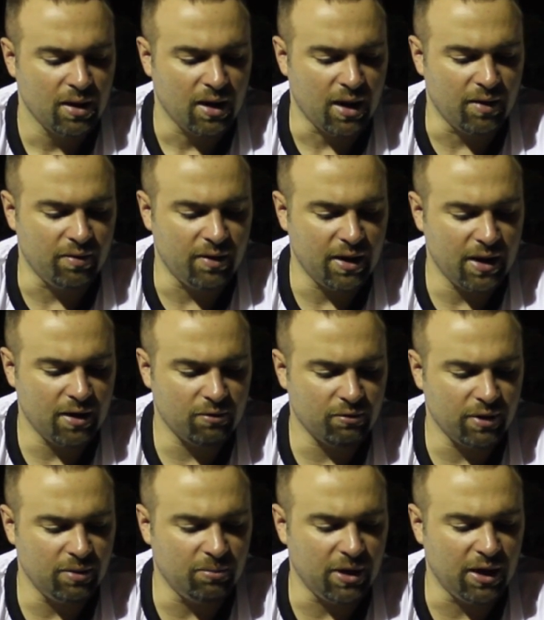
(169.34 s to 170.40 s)
and there
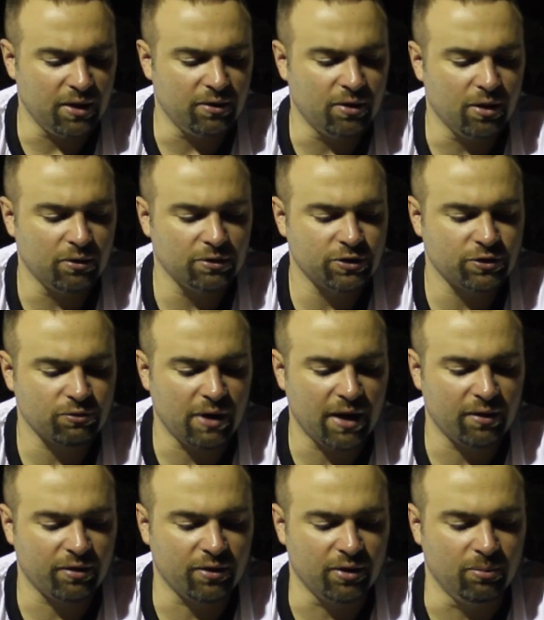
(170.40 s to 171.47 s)
remained no
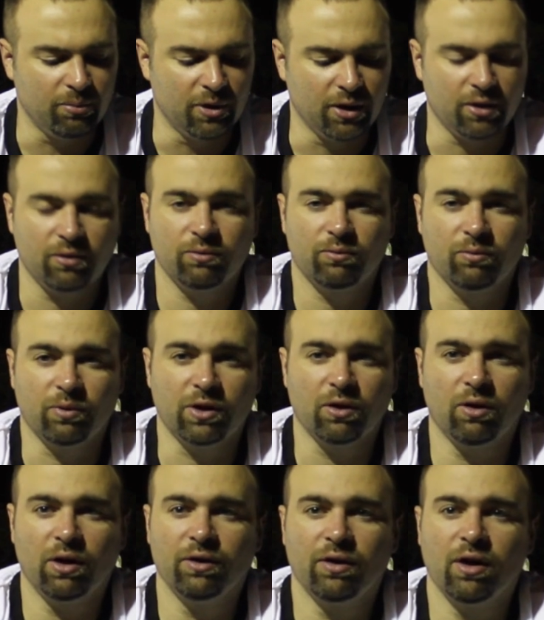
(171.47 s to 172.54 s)
strength in me. We
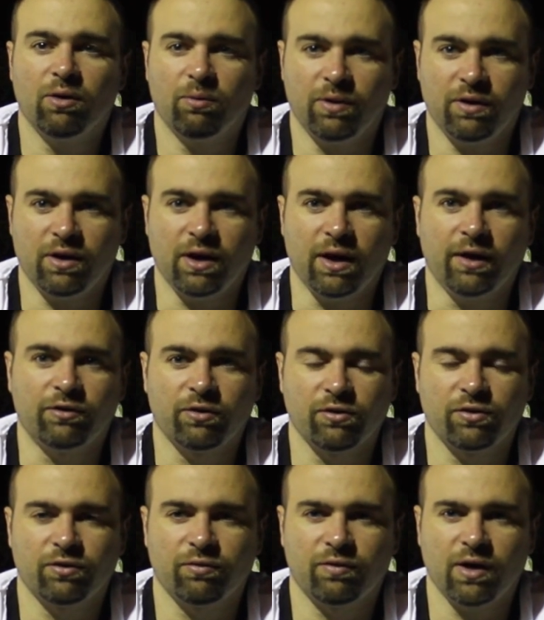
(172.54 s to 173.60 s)
all know when the
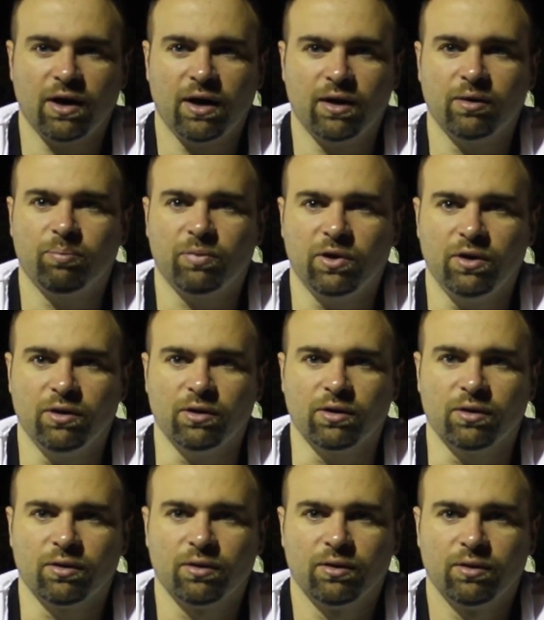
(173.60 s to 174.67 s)
angels of God
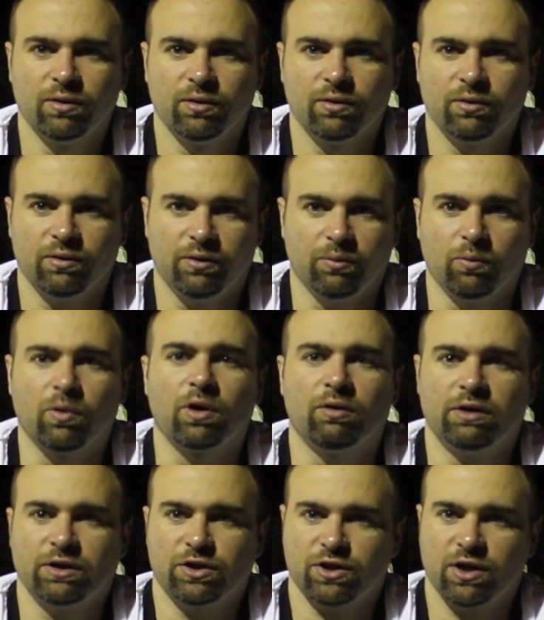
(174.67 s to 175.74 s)
appear, we're
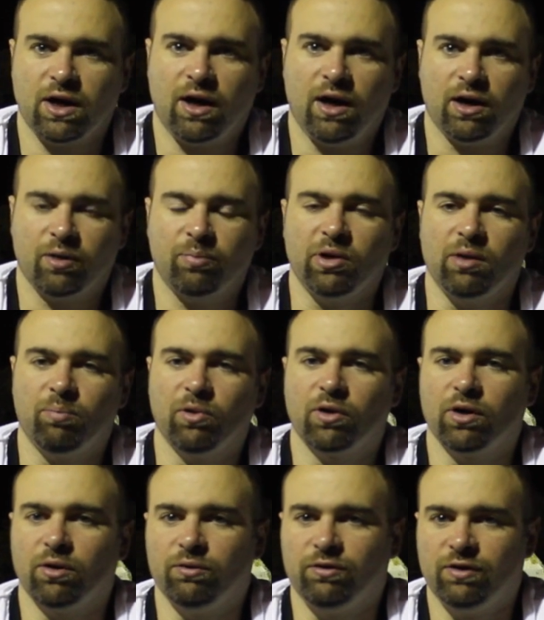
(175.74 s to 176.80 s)
in shock. People
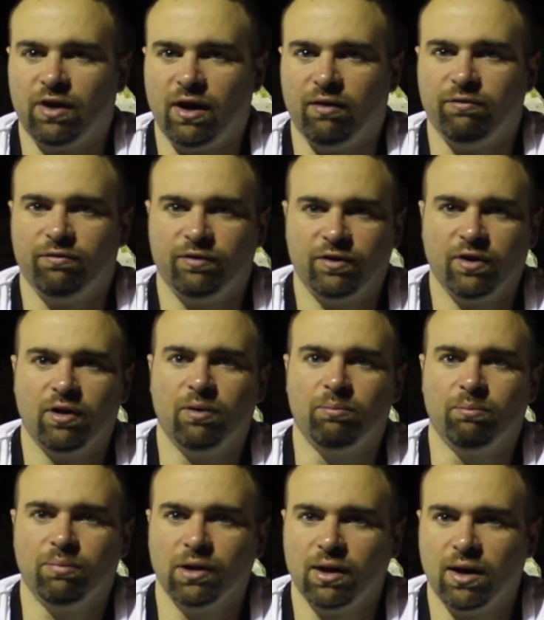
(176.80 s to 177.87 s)
go deaf,
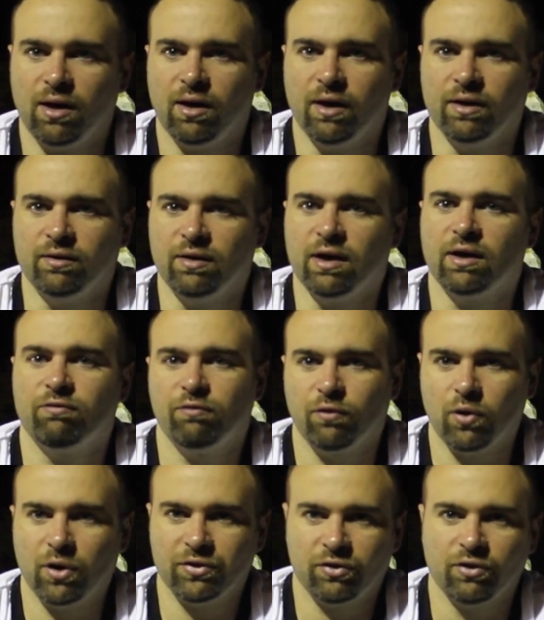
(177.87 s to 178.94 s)
dumb, blind. They
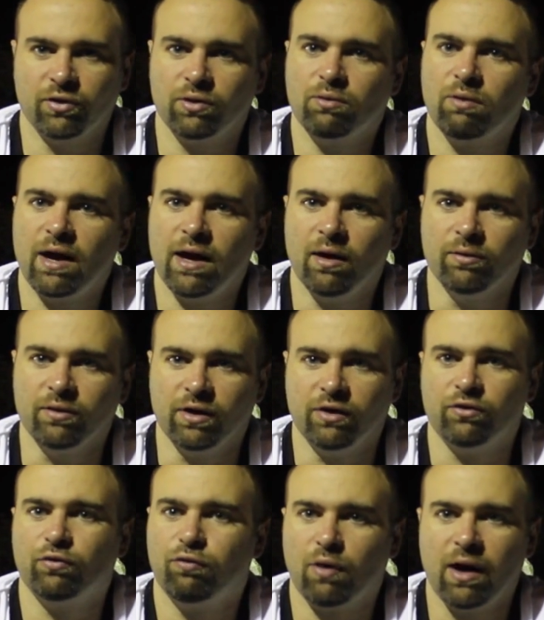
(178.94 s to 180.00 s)
fall to the ground.
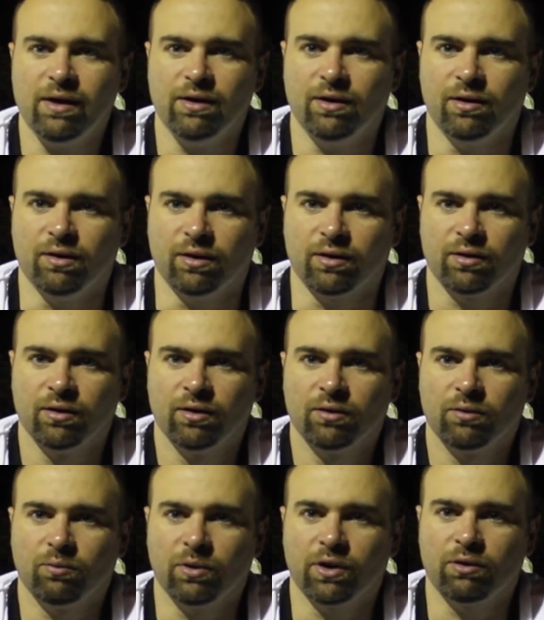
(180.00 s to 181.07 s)
It's frightening
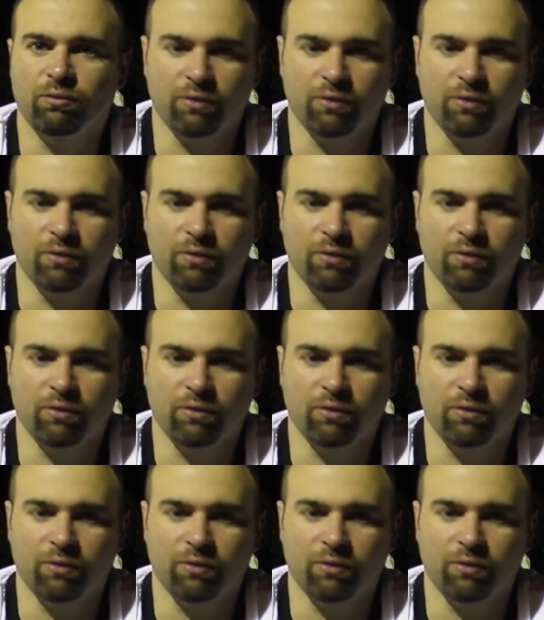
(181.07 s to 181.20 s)
when a